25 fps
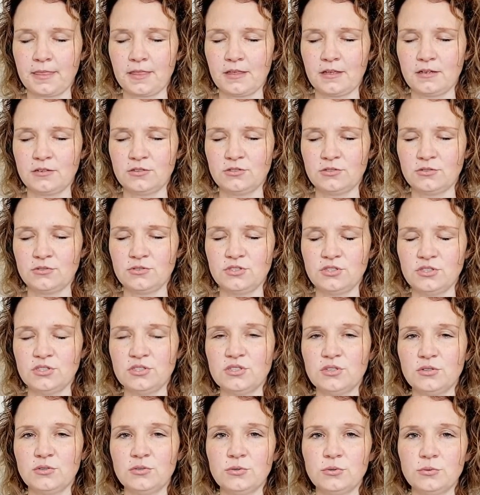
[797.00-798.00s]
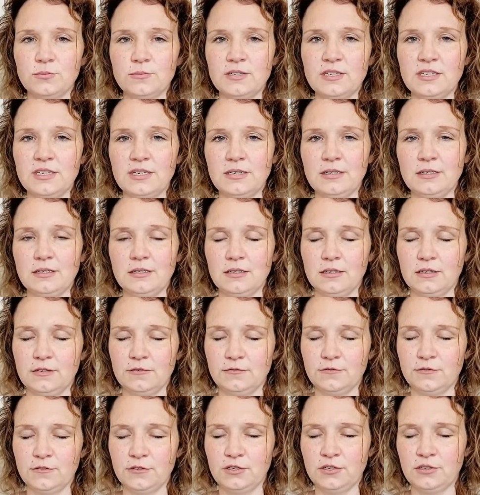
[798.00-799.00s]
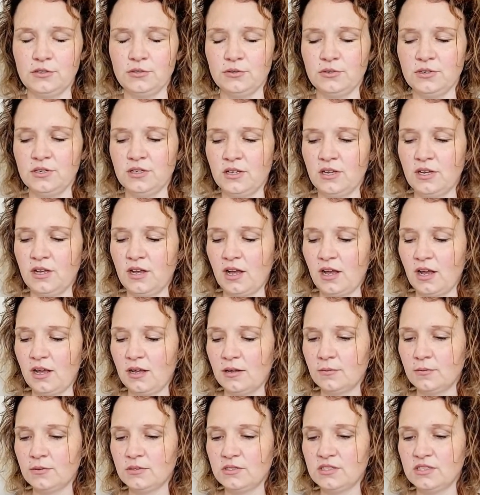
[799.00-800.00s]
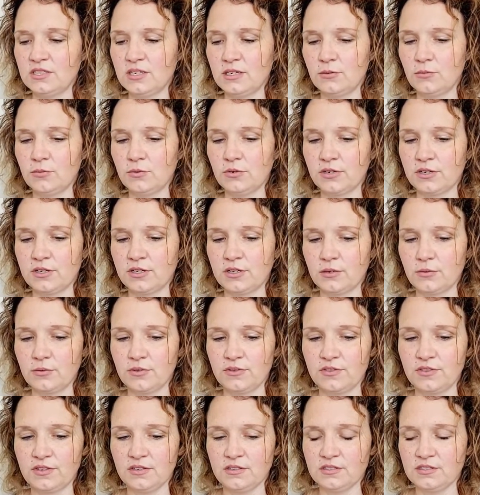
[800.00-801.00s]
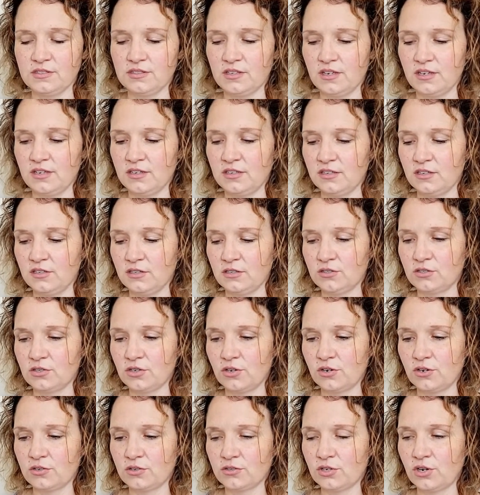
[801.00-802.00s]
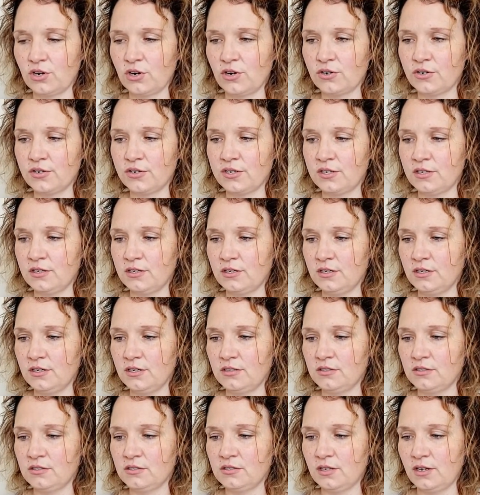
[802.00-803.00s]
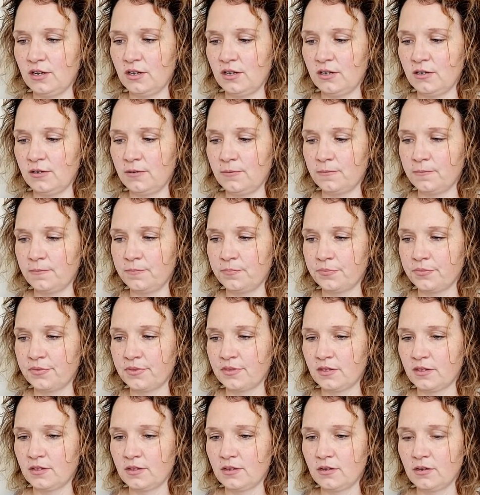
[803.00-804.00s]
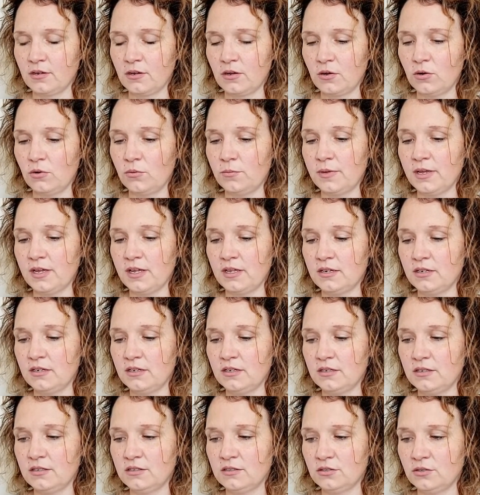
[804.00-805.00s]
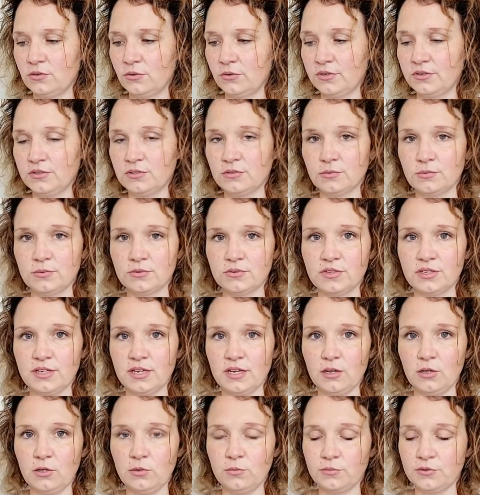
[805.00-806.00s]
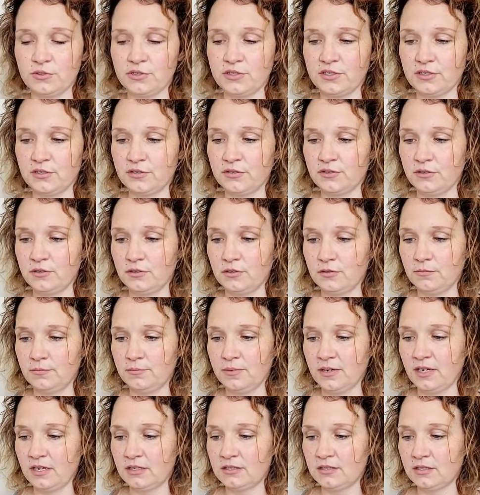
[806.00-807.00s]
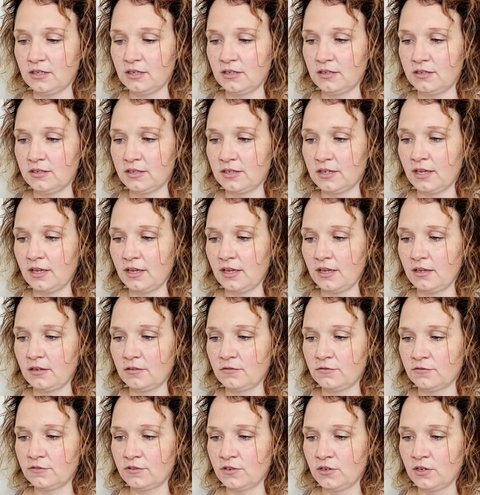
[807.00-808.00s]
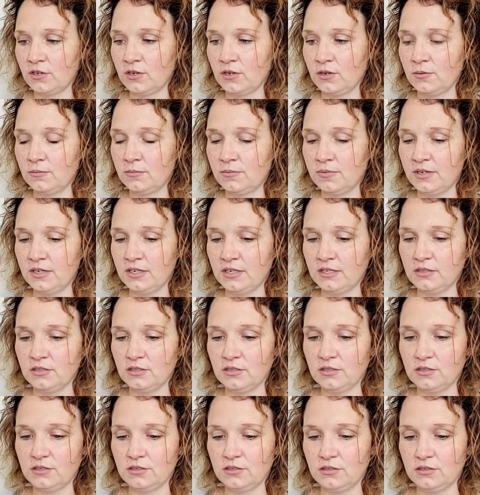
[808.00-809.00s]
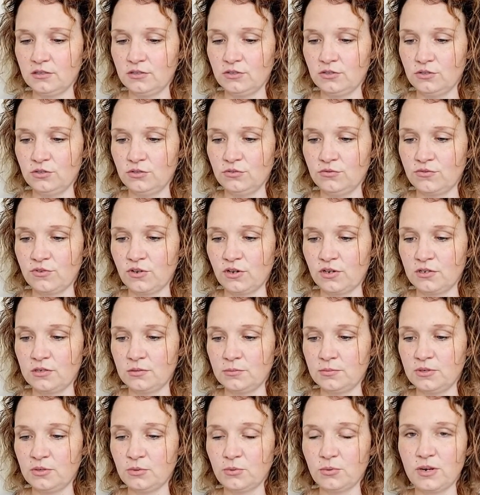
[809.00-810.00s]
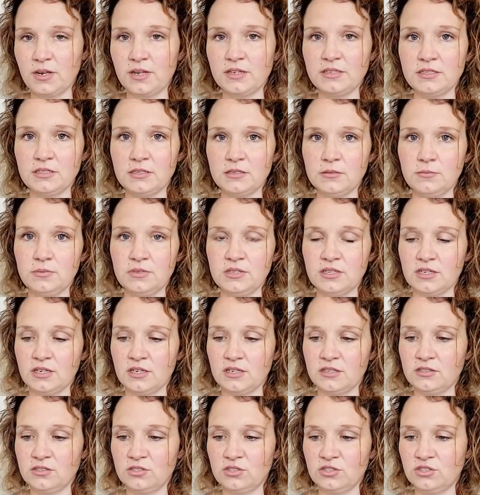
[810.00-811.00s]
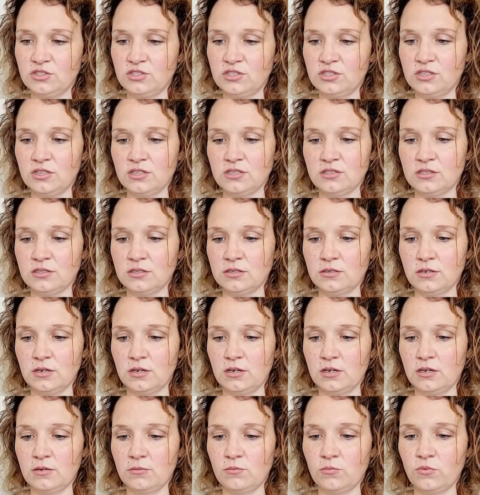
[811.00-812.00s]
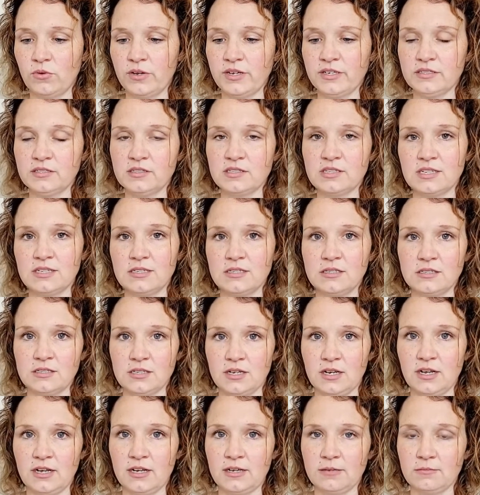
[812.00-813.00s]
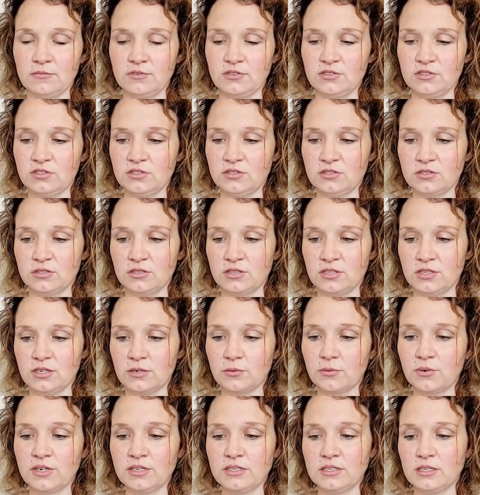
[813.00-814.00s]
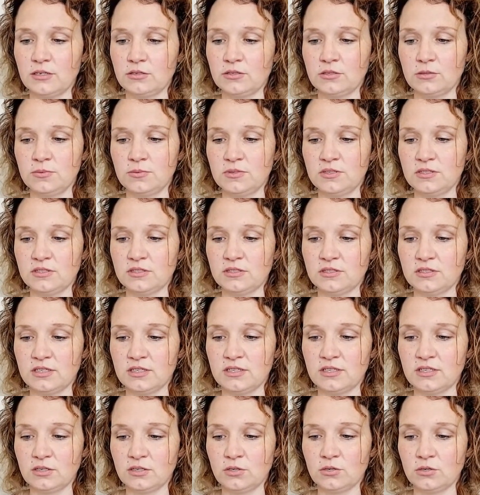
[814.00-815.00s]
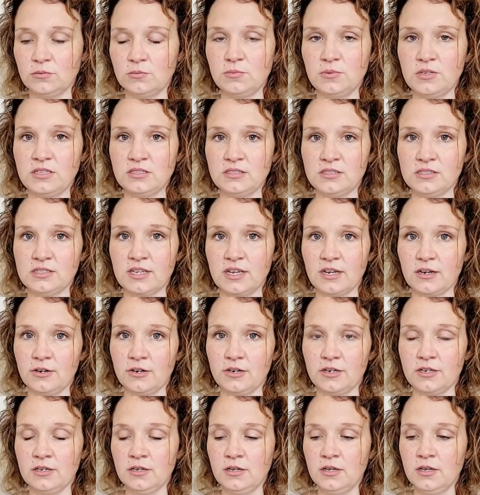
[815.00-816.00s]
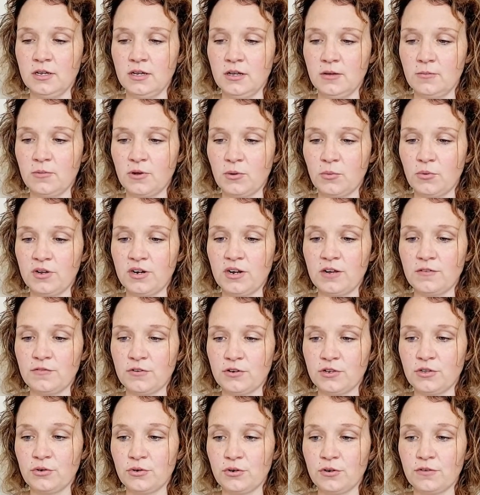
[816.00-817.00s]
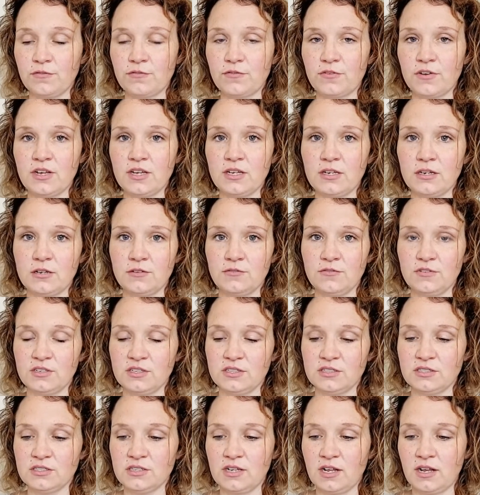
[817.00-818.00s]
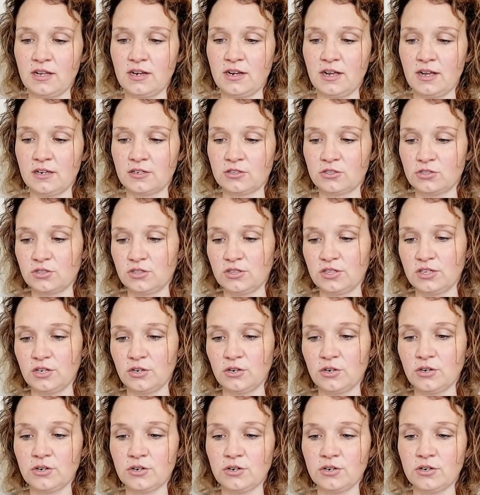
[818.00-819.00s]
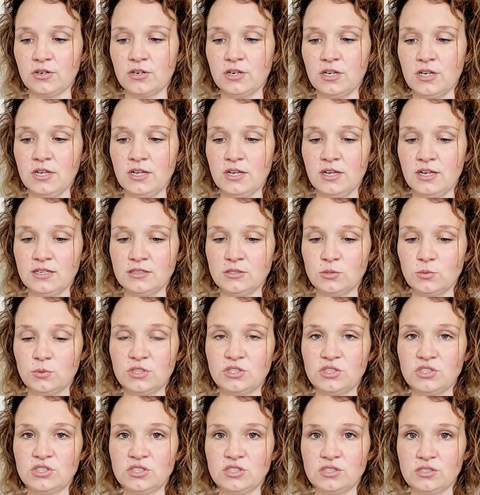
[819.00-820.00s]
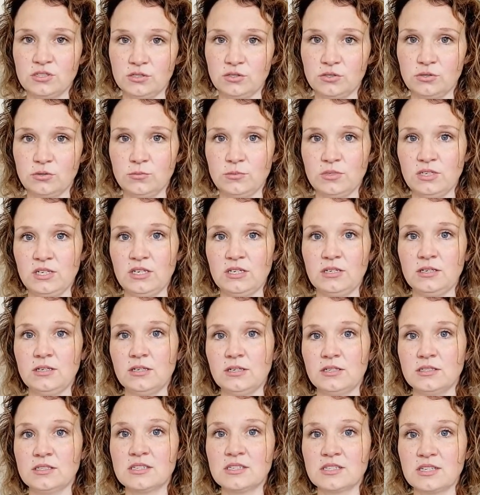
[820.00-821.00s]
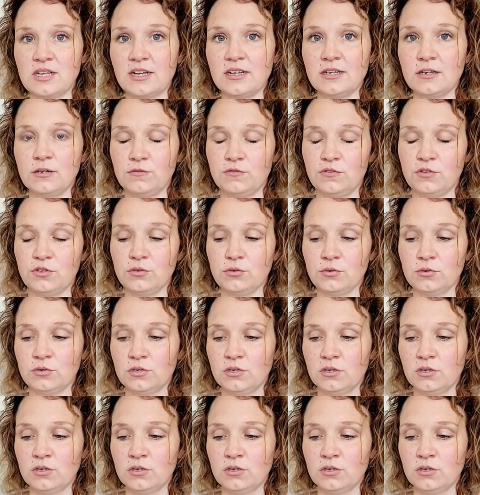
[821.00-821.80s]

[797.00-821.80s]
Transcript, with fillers: so she's illuminating it for you i would say working with this theta tauri is um, oh man it is going to really help clear the bats out of the cave but you've got to be ready because she doesn't um, waste any time. Like she's going to get right down to business and it could be scary. But whatever you're afraid of is not actually her, it's what she's illuminating inside of you.